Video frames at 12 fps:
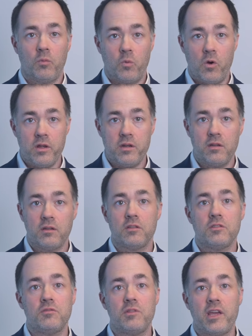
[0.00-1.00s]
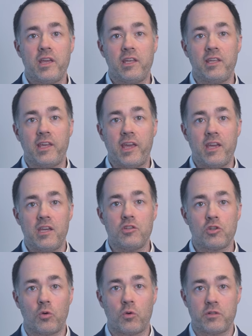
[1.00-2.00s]
1, do they
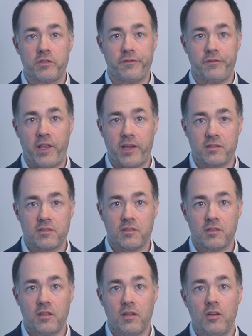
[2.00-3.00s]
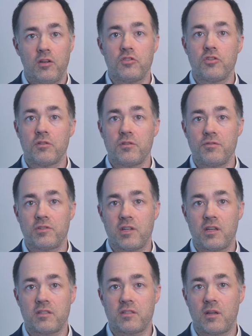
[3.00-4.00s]
engage or deflect? A juror who
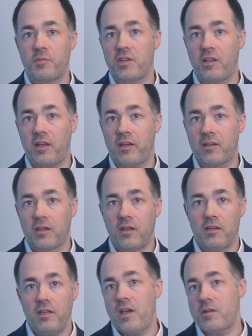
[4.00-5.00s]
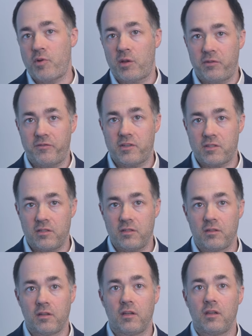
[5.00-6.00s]
says something like, yeah, I'd probably fix
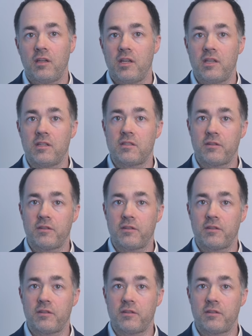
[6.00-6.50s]
it, is